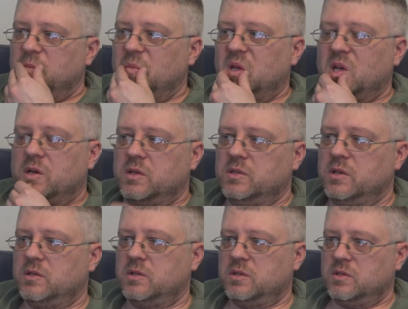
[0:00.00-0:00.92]
because
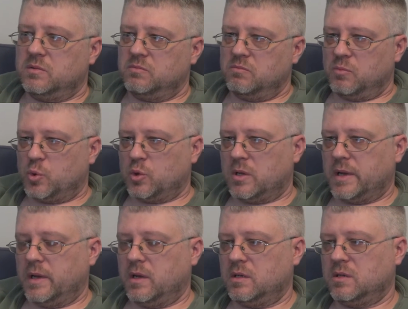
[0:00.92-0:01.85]
it's more
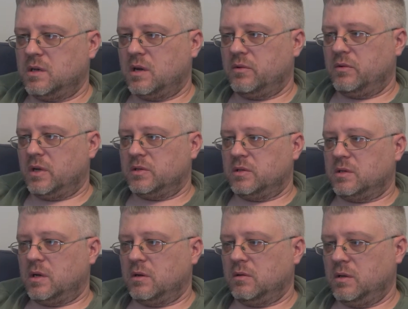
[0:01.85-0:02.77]
like, it's not
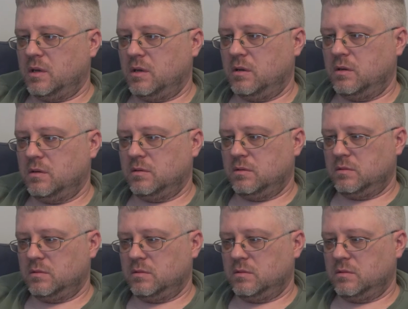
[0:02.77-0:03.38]
necessarily